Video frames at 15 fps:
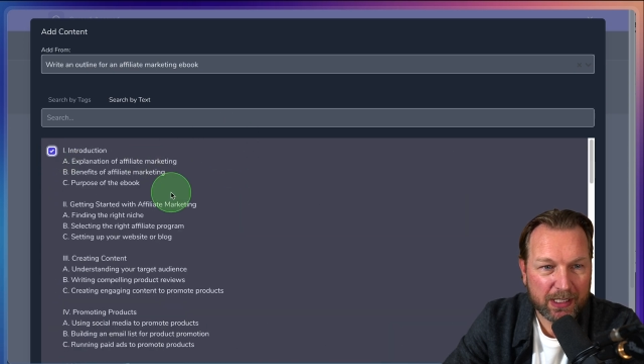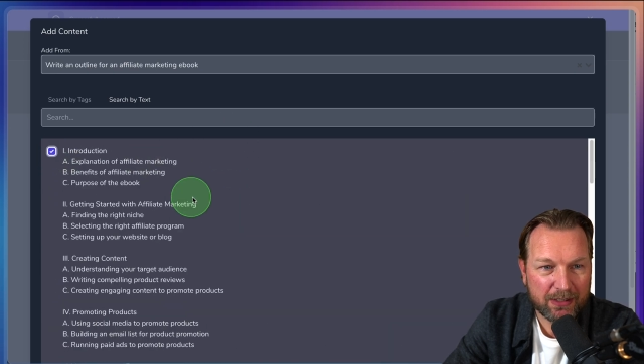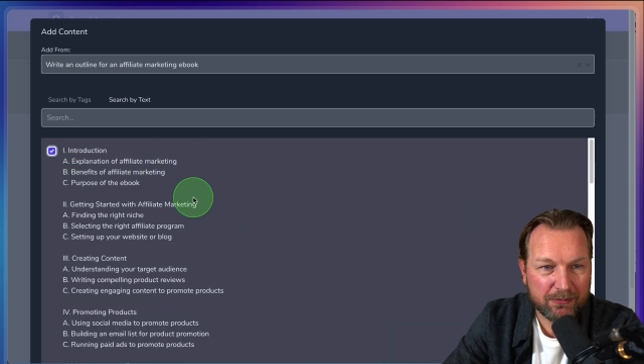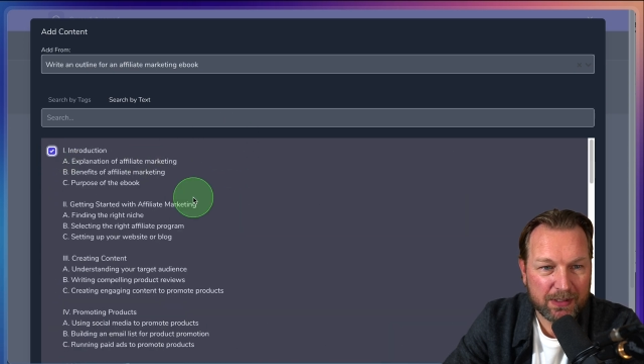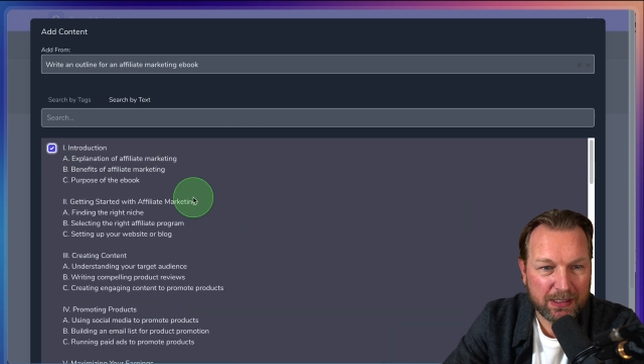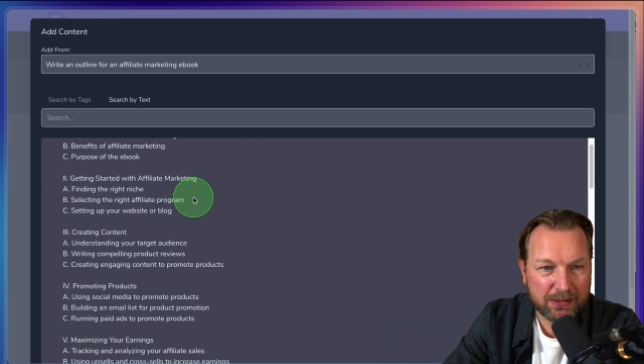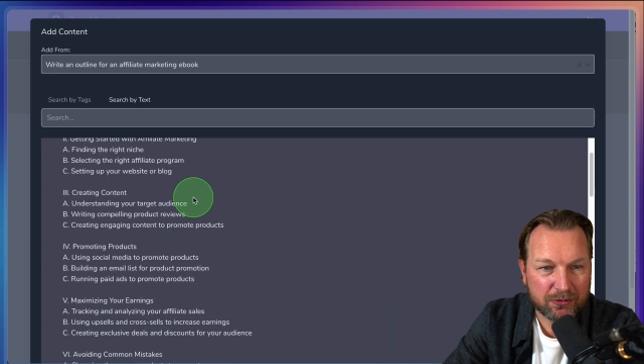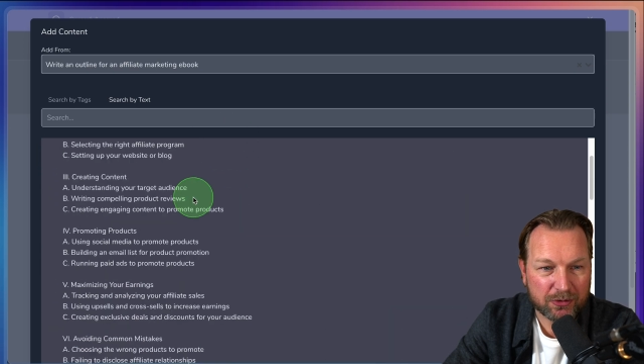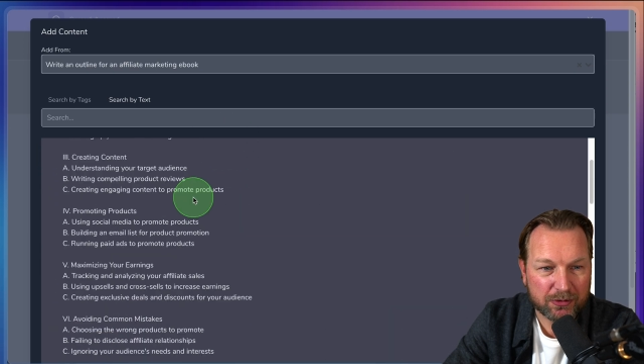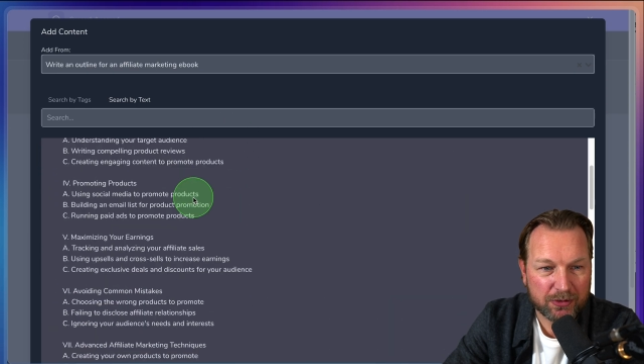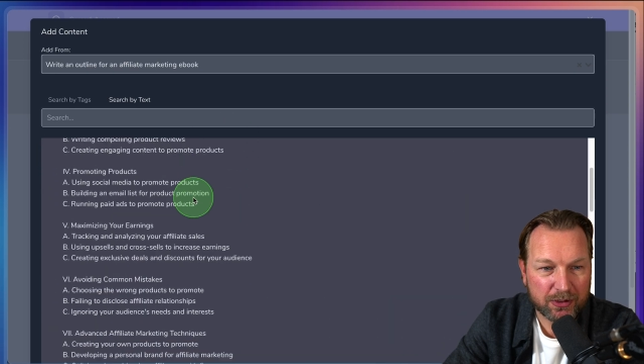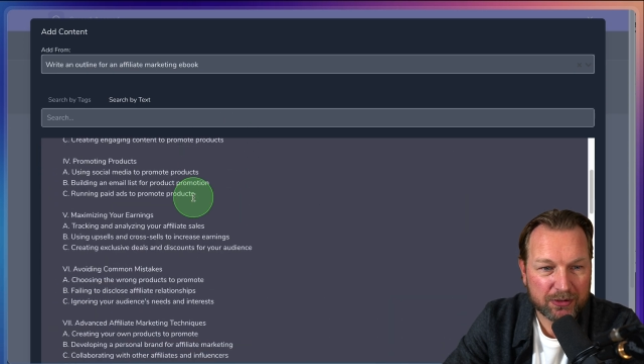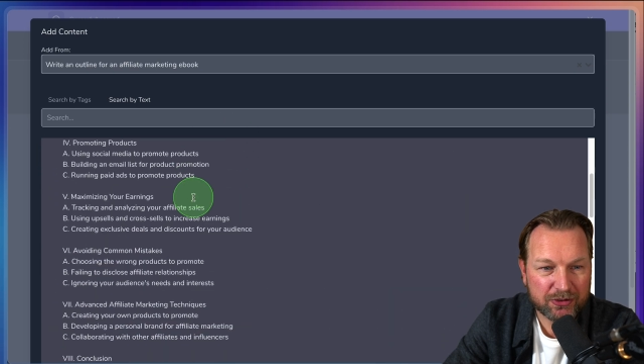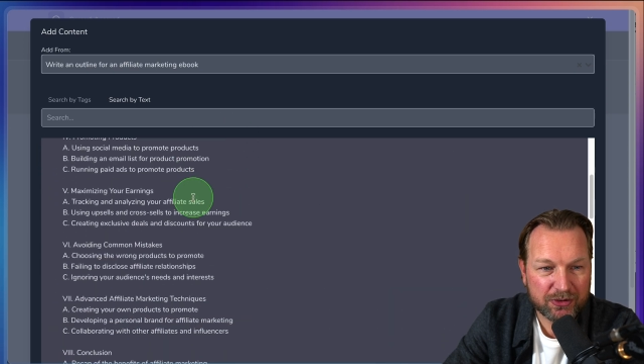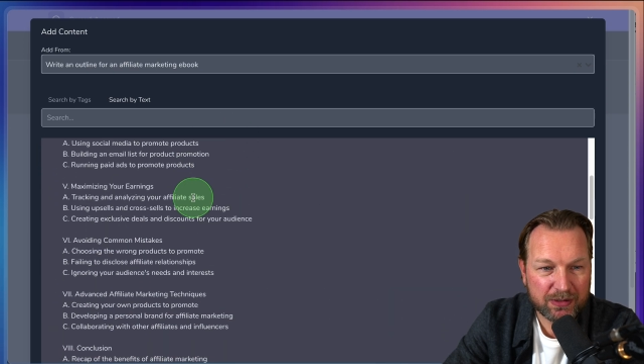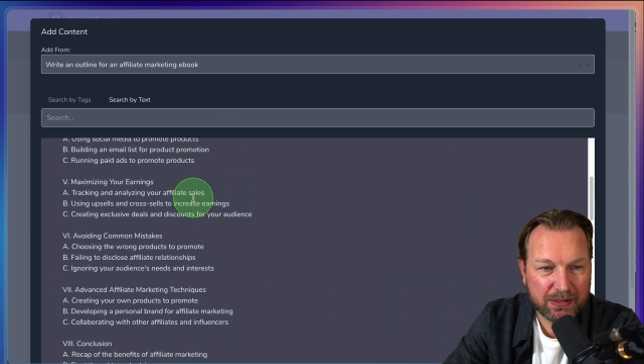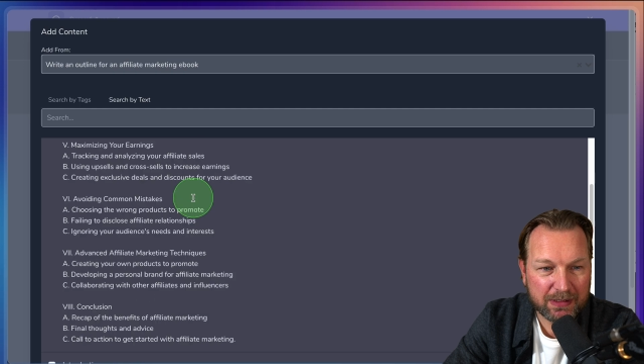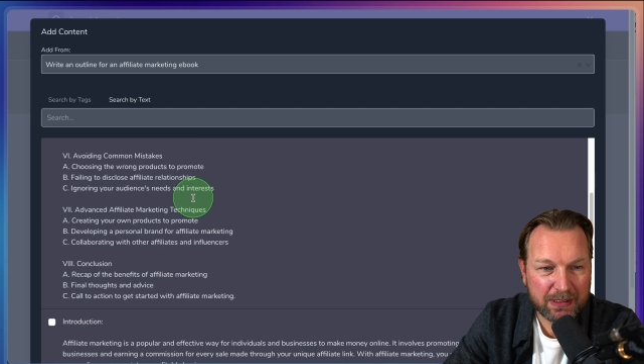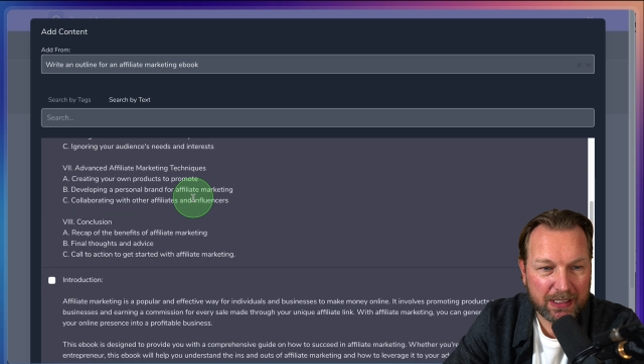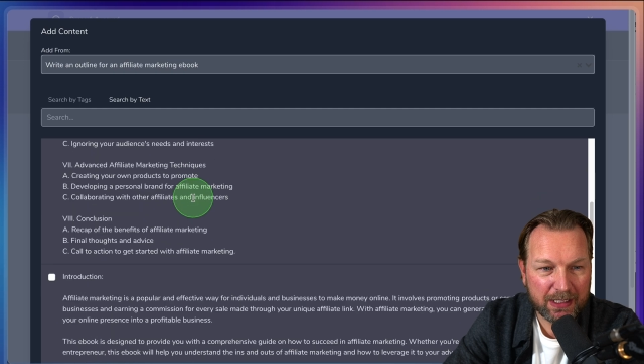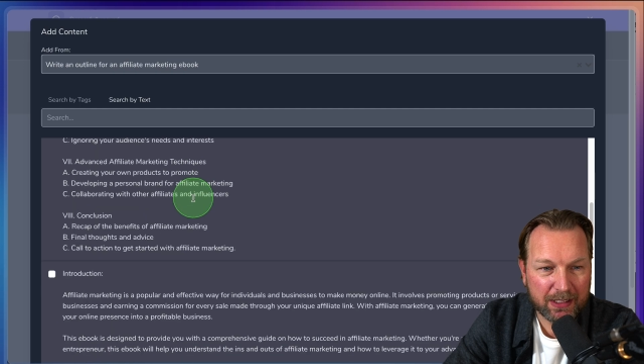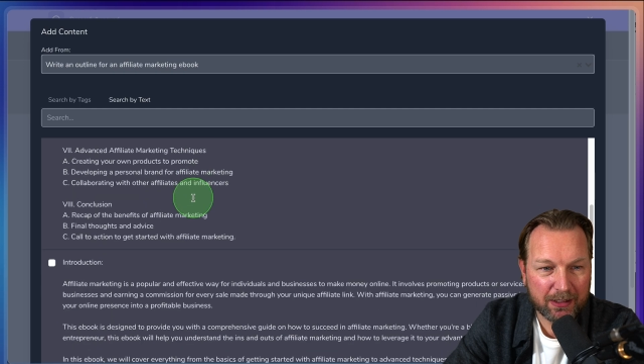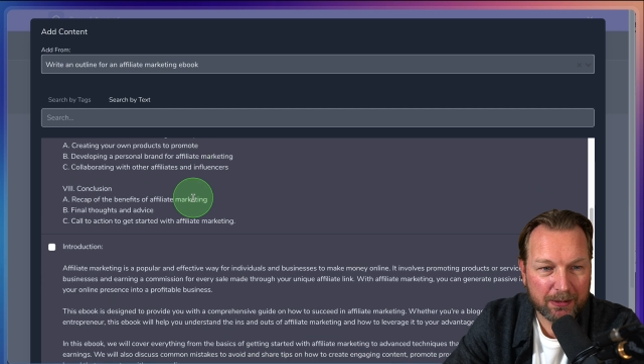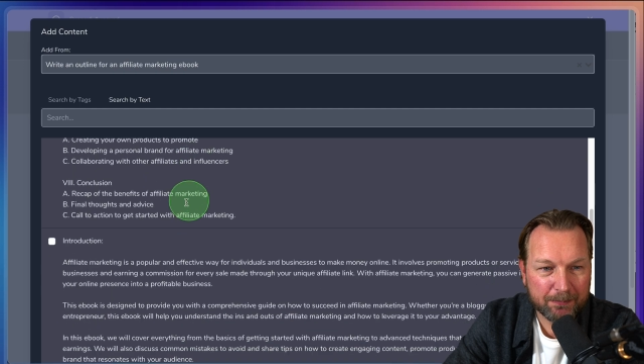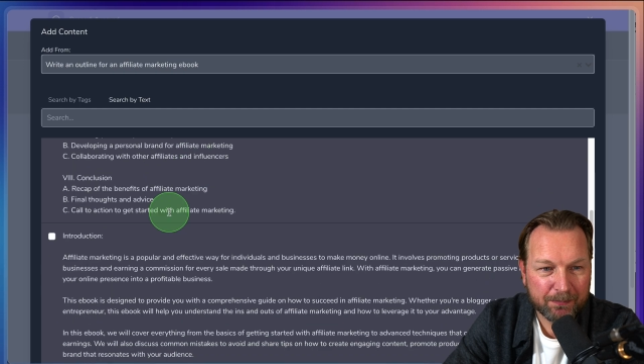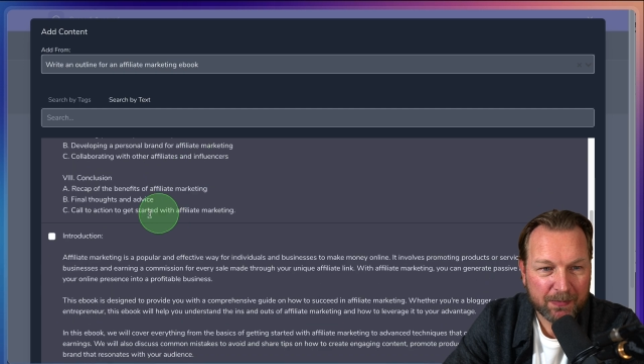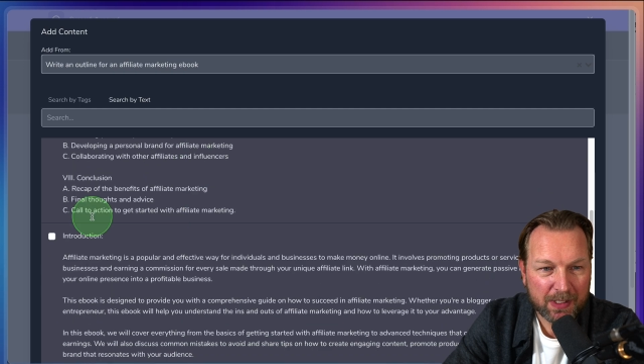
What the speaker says: have the introduction in here.